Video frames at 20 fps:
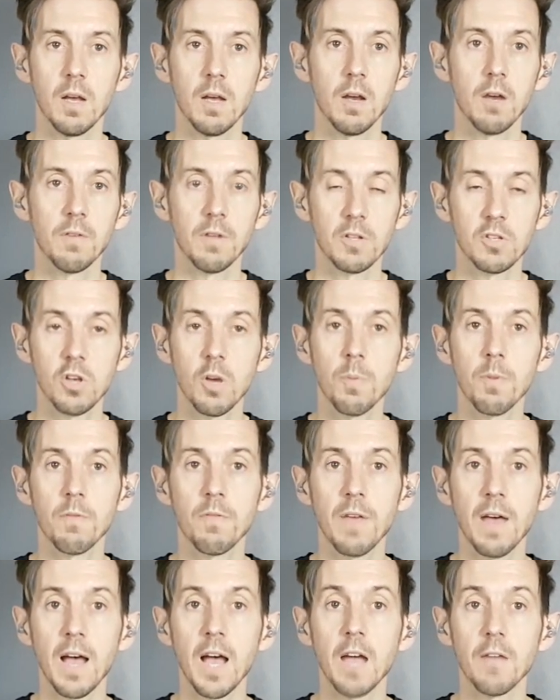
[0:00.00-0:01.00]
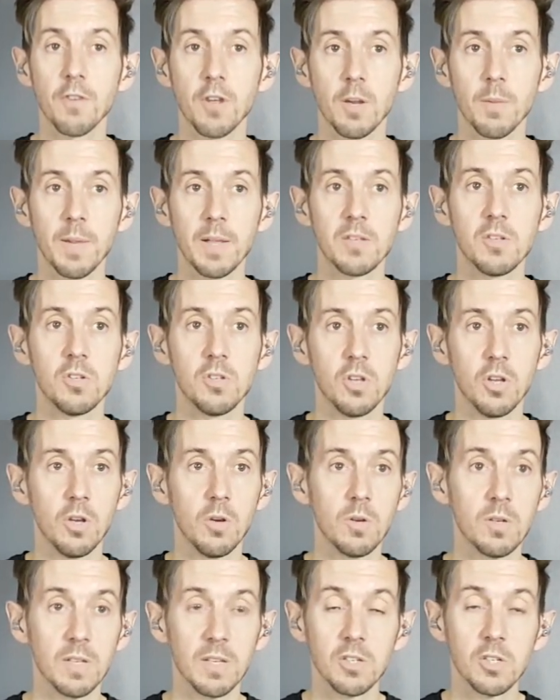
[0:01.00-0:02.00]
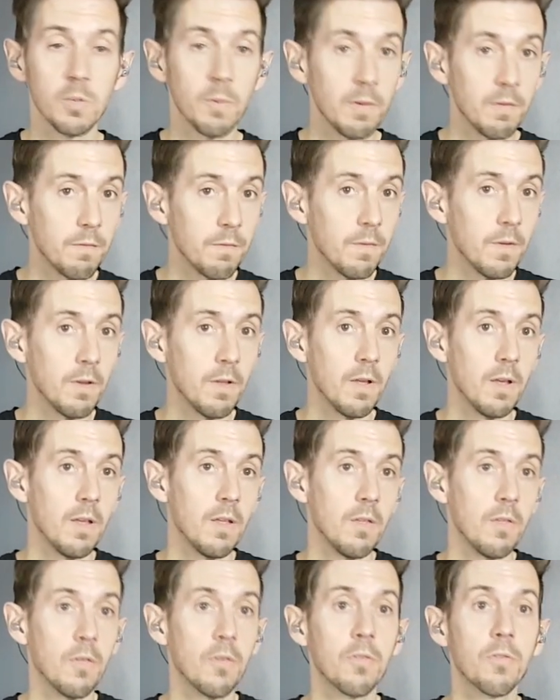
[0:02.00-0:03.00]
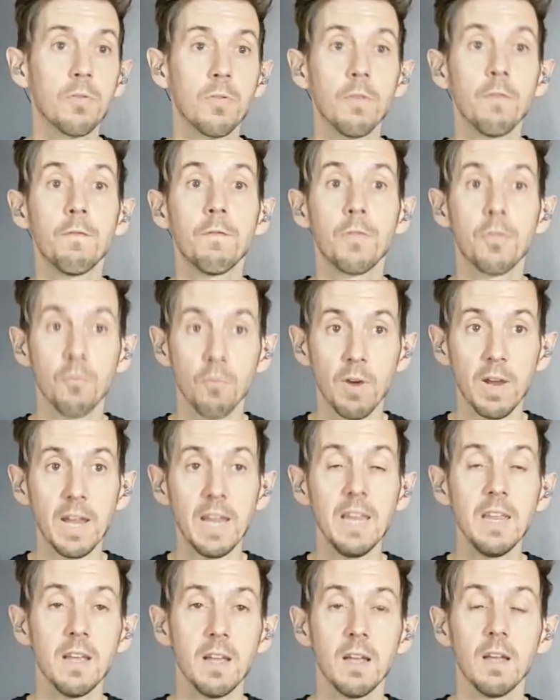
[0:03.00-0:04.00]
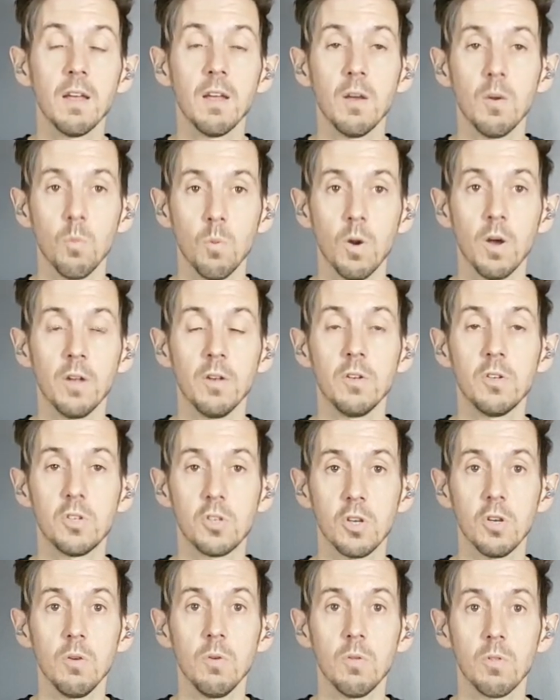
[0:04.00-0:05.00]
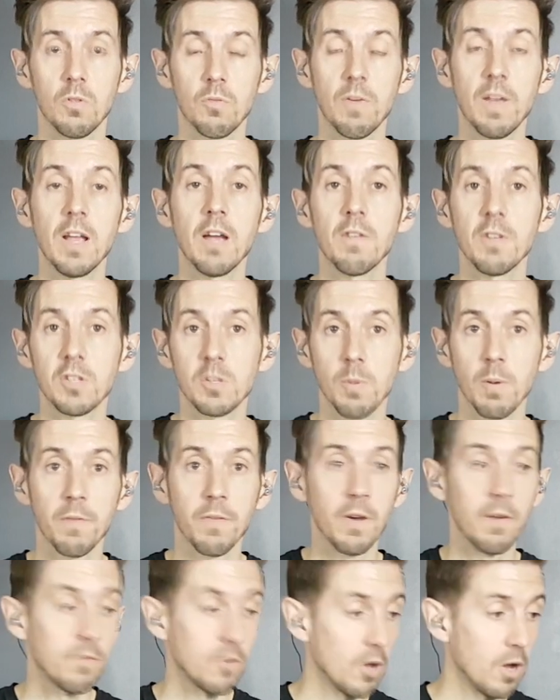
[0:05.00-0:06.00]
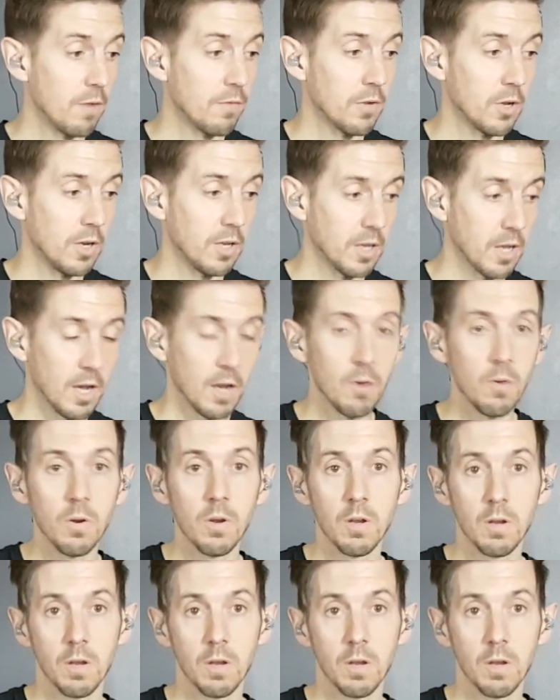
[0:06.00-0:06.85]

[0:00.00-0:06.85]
Over the top of that, I've got to be able to do, because that's doing the 3, 1, 2, 3. Over the top of that, I've got to go.